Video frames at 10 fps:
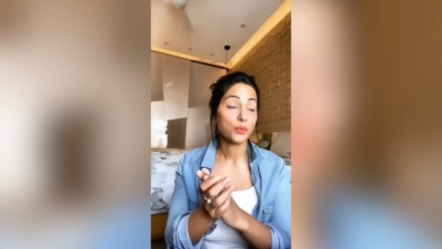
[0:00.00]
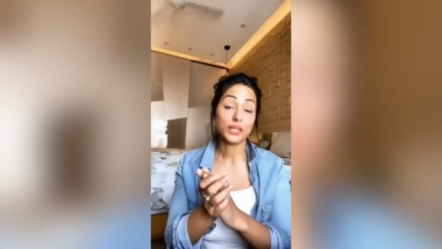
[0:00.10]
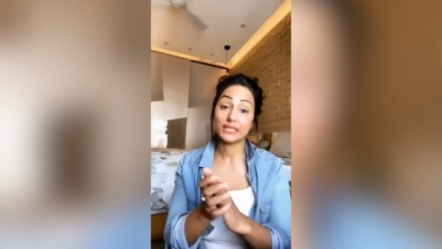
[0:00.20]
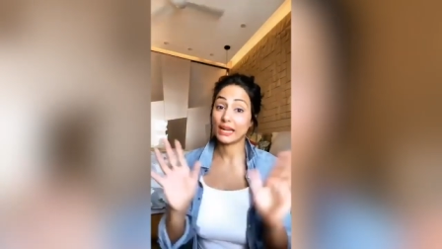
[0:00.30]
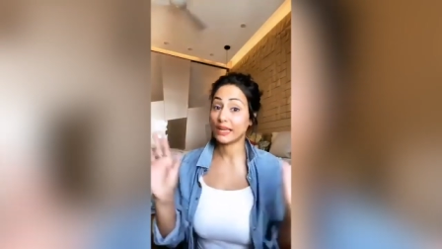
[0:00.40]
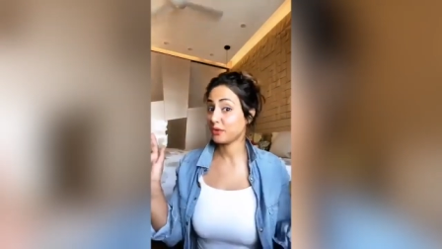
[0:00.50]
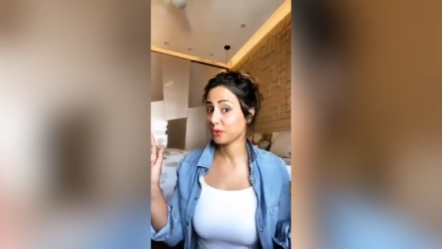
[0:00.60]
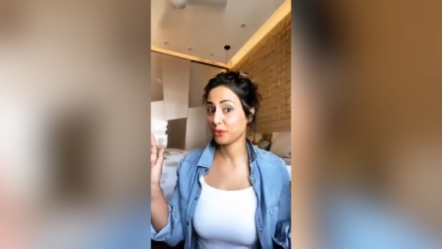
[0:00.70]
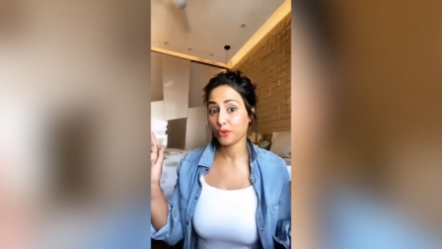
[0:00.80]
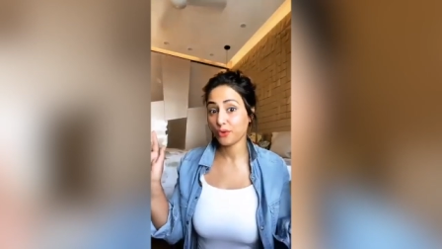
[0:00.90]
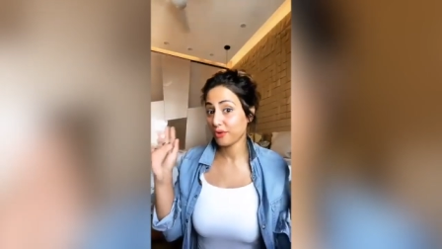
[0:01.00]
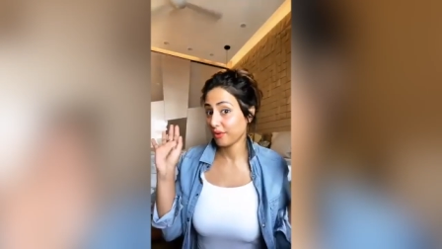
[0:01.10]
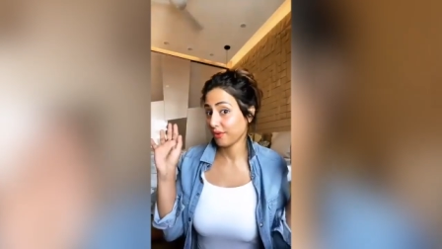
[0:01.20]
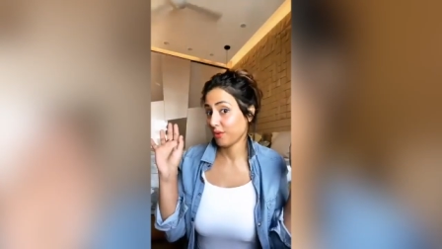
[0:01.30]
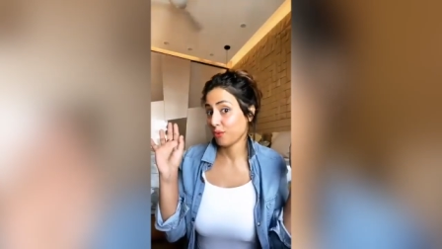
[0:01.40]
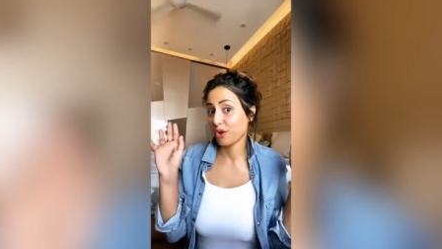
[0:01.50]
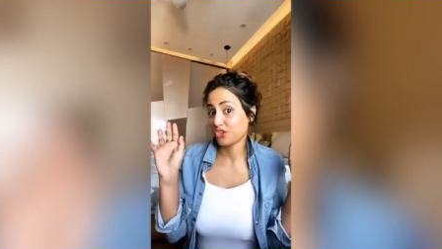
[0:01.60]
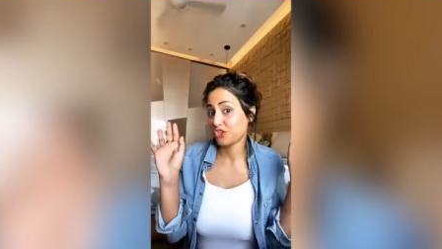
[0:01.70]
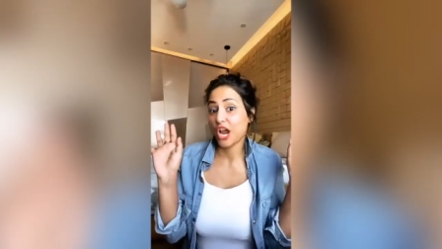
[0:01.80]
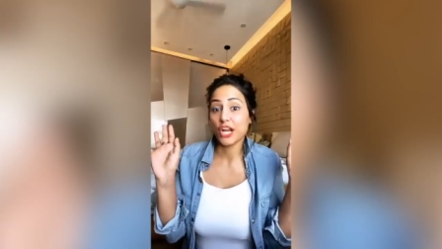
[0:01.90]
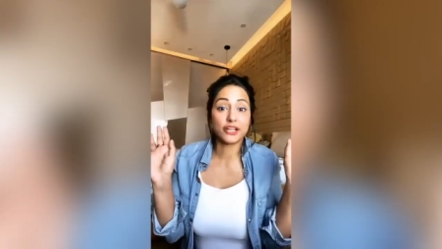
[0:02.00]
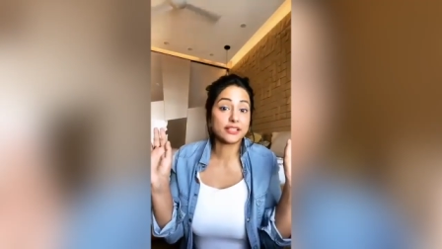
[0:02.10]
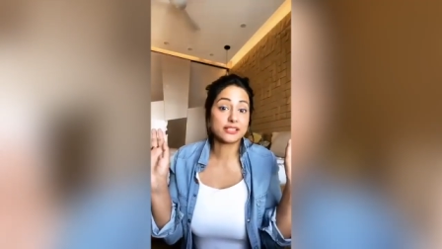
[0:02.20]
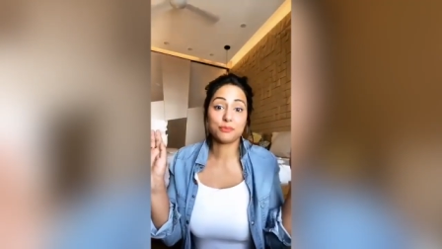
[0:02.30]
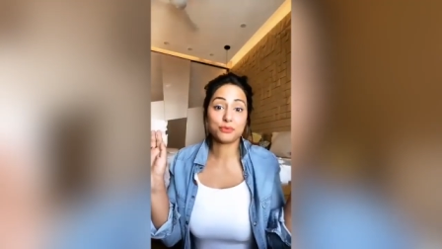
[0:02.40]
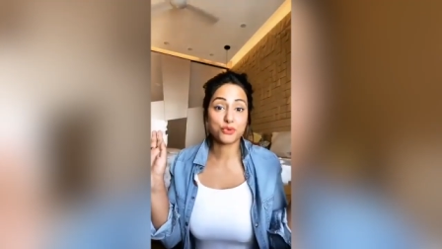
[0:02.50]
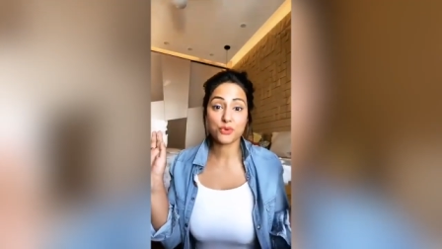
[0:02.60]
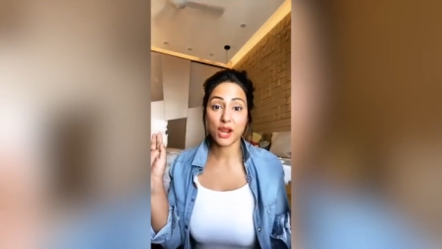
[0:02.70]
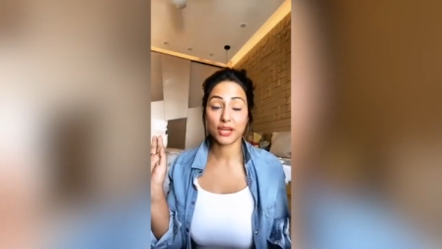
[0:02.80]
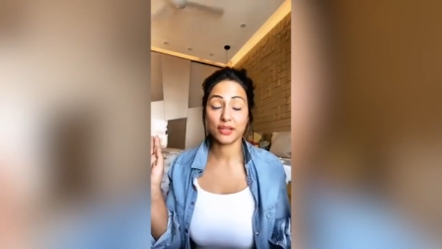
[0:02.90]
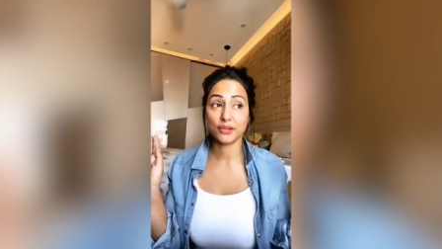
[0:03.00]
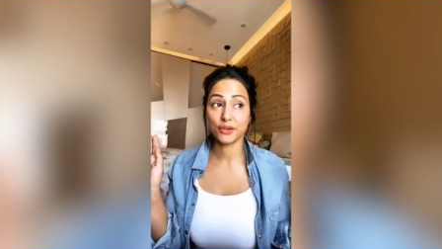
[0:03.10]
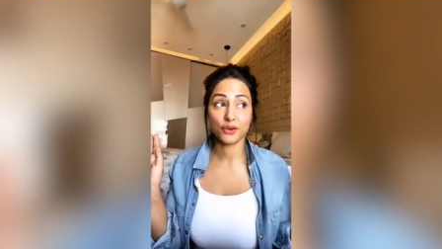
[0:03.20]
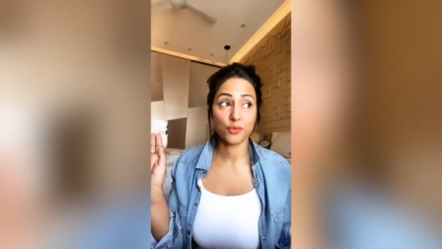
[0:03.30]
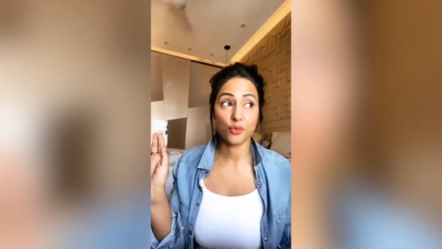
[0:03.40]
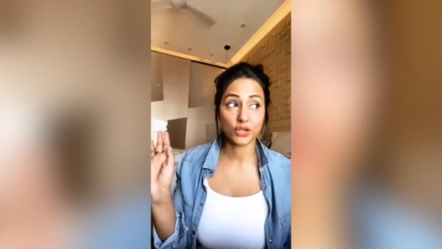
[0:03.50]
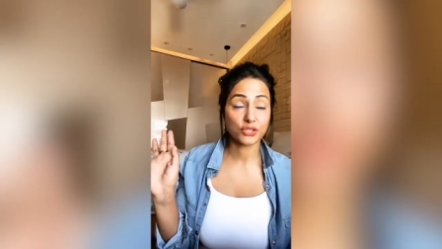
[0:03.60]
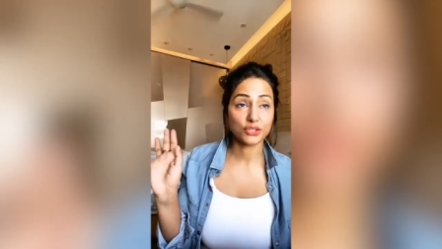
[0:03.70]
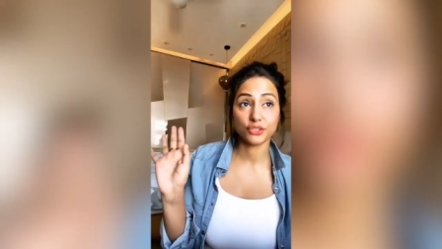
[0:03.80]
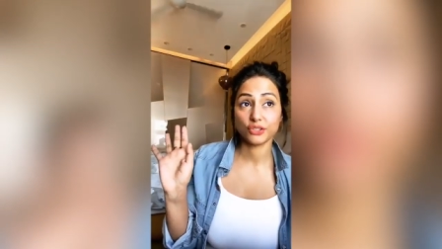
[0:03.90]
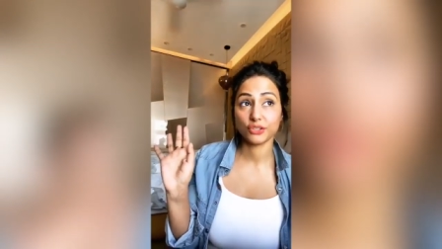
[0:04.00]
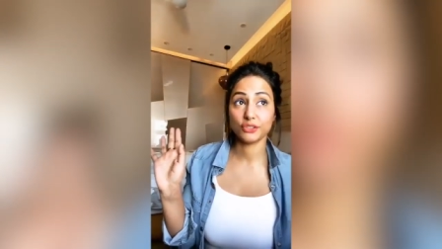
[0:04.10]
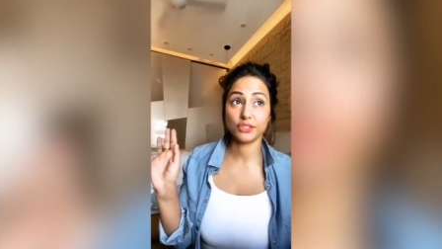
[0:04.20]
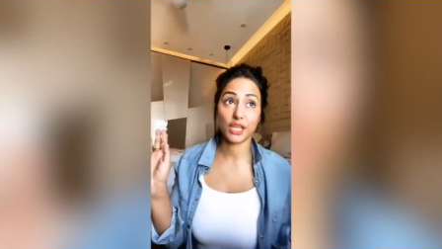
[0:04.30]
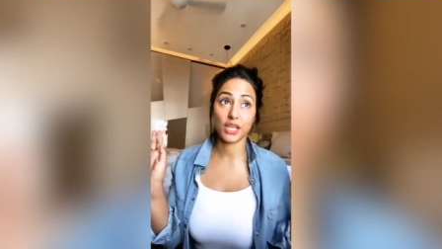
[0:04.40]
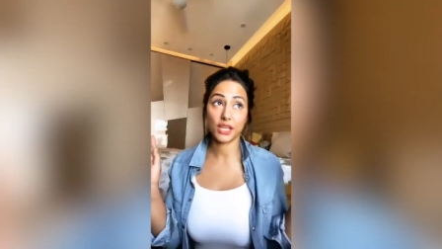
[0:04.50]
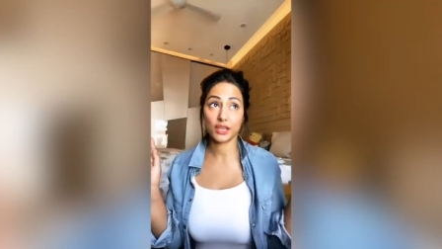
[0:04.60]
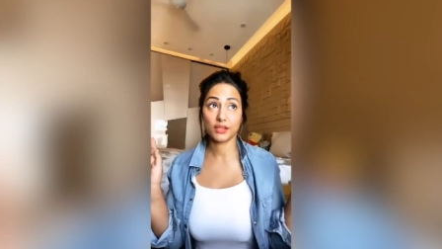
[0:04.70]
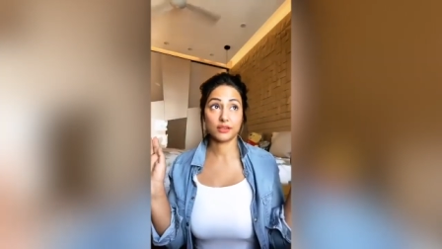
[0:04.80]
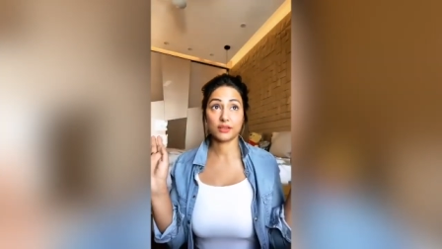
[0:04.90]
Well, that I don't know what channel is up to and what they